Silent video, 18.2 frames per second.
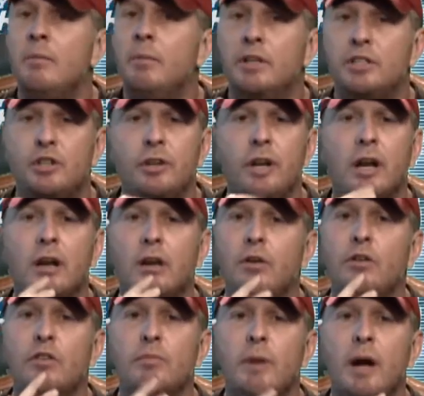But you
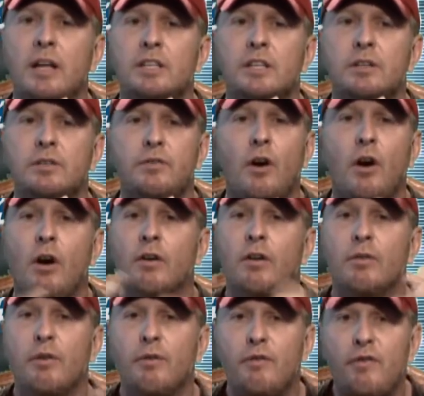didn't lose much as
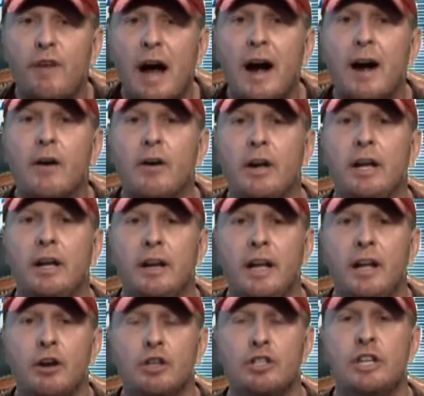far as the fiery
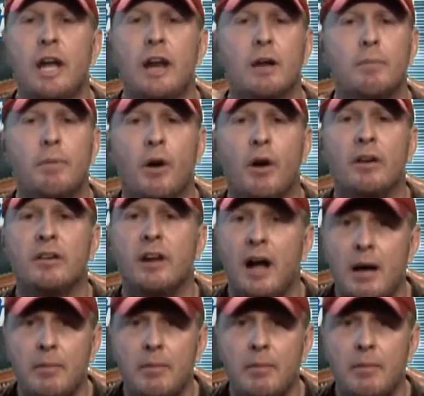and energetic part.